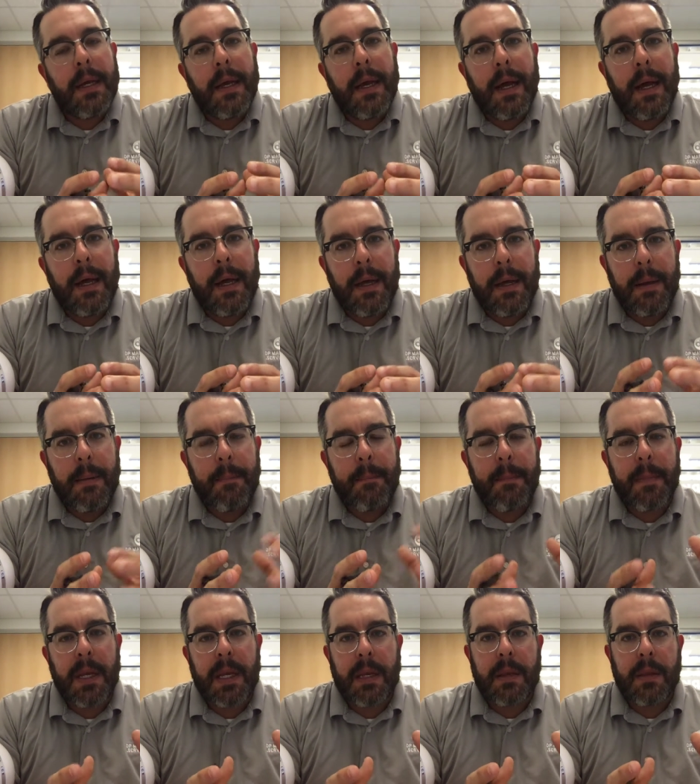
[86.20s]
um,
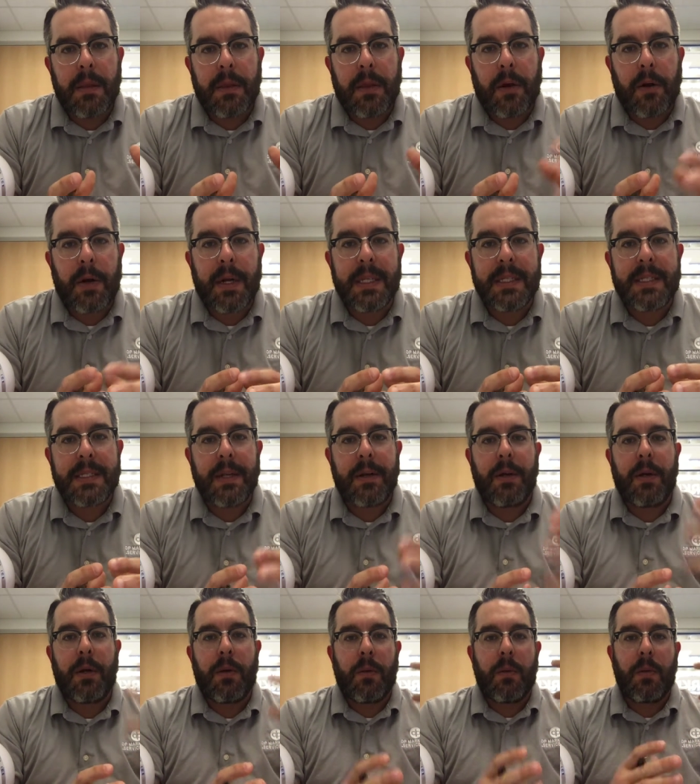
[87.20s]
that are
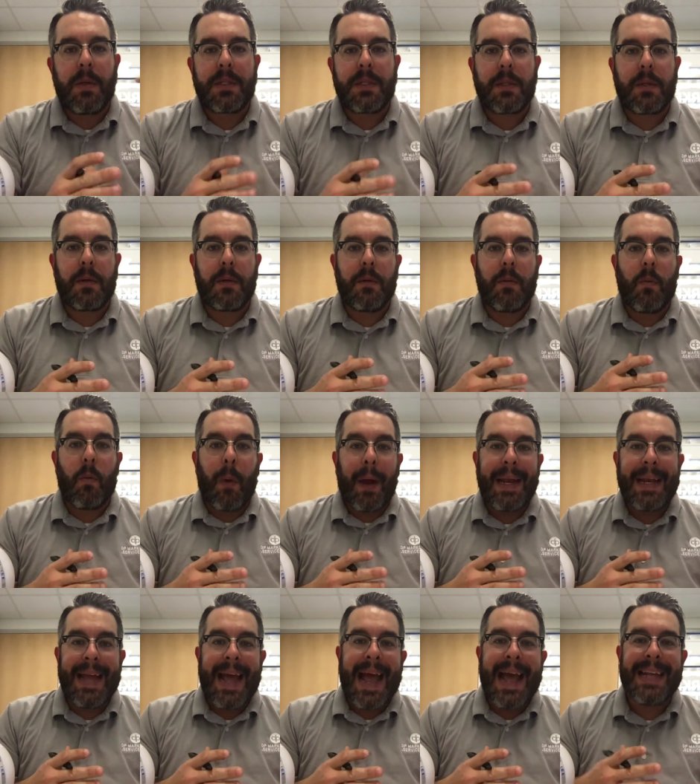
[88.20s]
considered what's
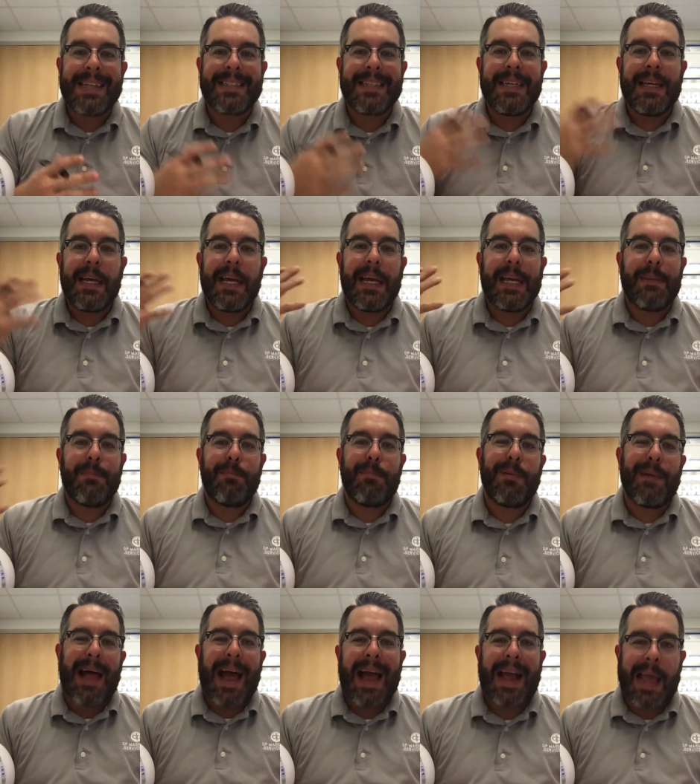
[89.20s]
white hat and
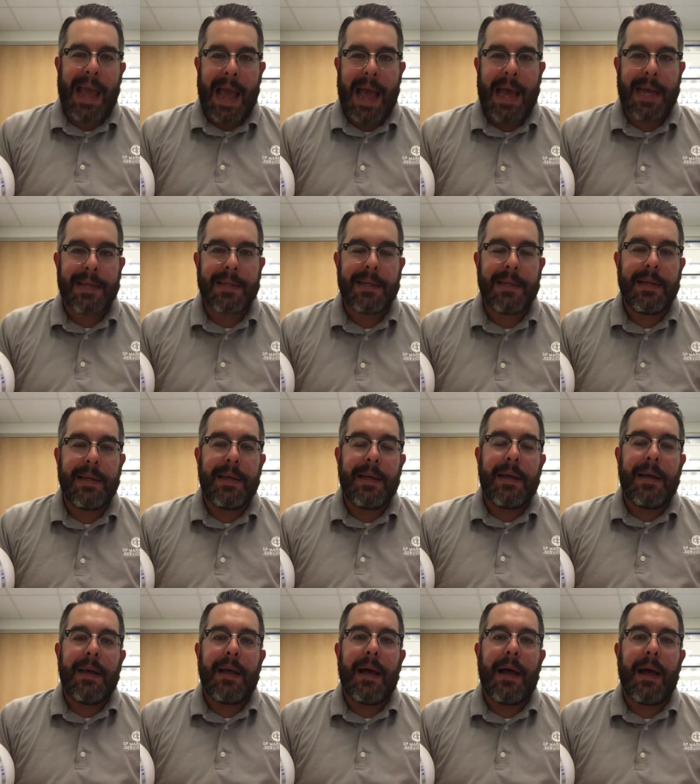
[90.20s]
black hat.
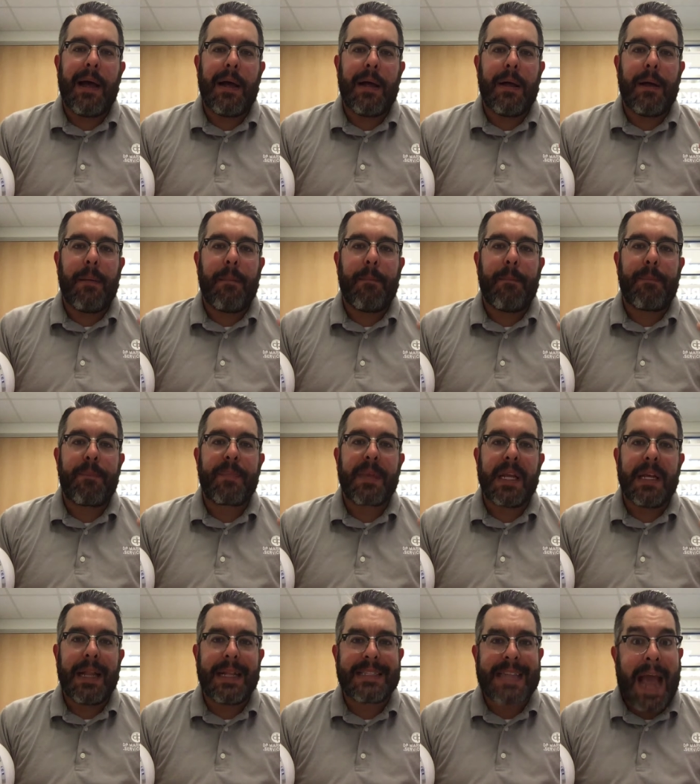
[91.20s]
Um,
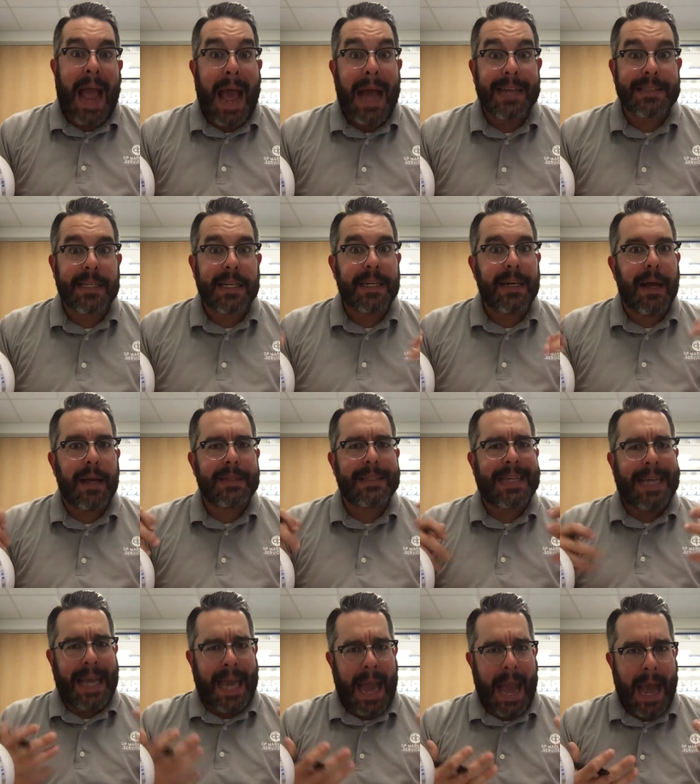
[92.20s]
that's hat,
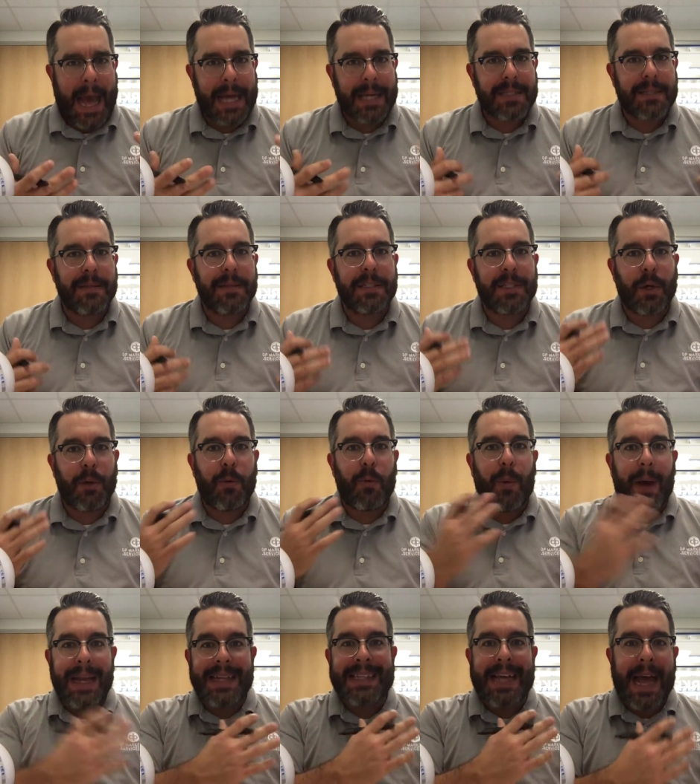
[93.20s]
not cat. So
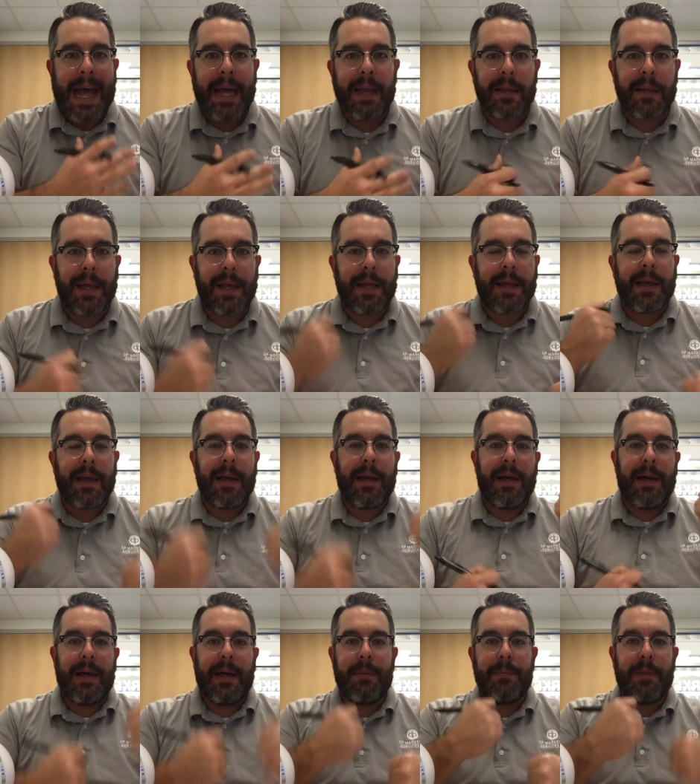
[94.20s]
white hat, like
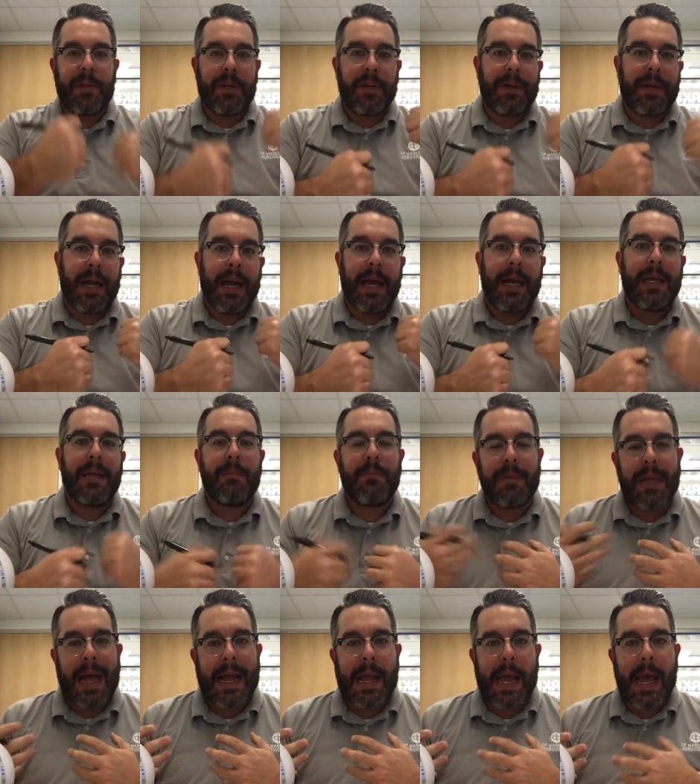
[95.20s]
I'm the good guy, and
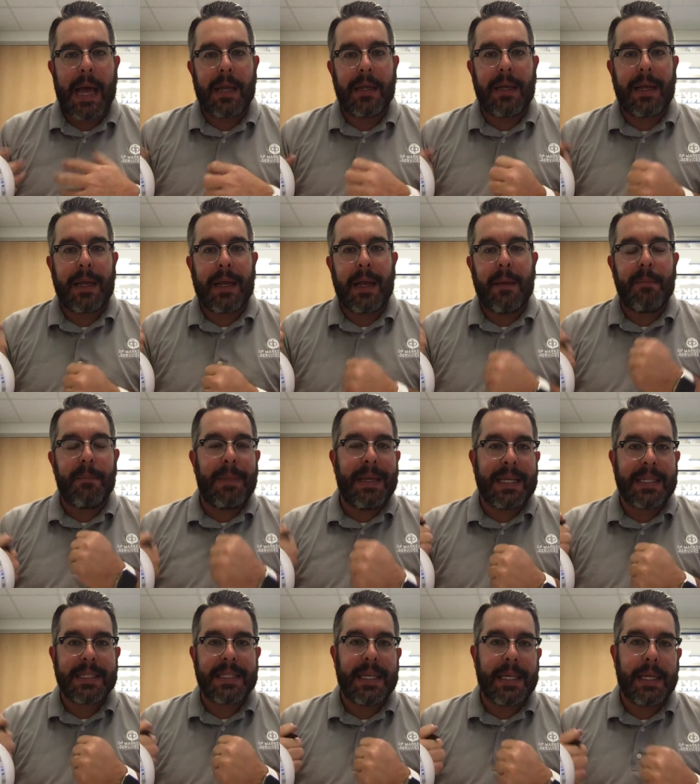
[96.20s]
black hat, like I'm
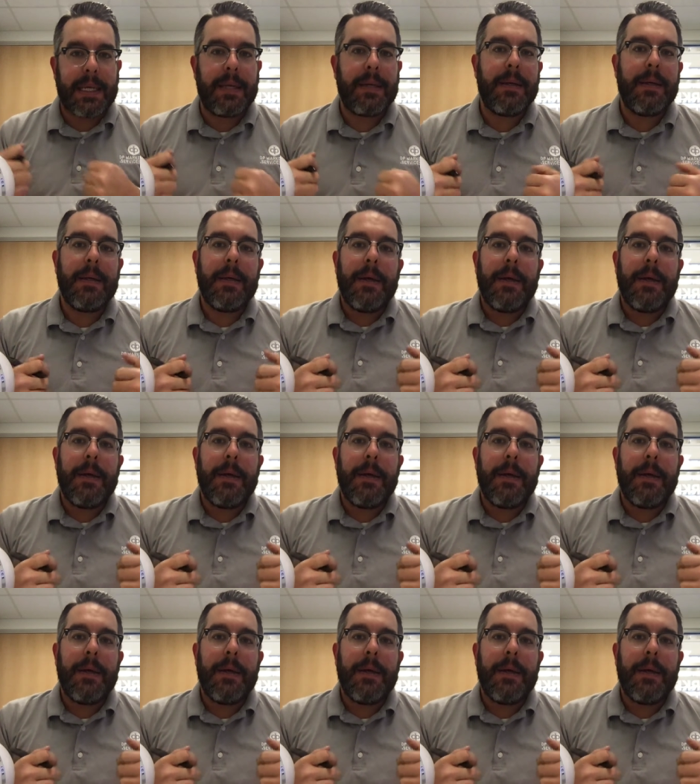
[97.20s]
being sneaky.